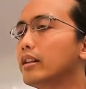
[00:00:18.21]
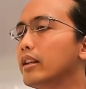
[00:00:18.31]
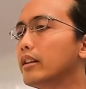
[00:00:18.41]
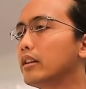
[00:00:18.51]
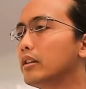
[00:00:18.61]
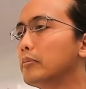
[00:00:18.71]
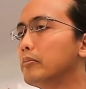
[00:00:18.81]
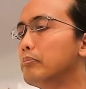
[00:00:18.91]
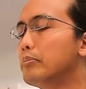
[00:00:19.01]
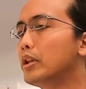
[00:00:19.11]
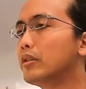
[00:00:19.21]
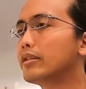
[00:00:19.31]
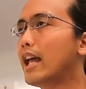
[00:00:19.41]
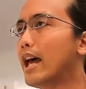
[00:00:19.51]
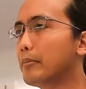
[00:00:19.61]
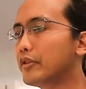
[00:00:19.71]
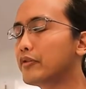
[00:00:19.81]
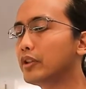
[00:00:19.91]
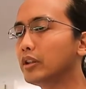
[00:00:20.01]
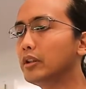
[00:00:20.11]
that builds the
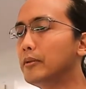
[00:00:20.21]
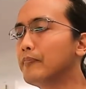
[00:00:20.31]
atmosphere.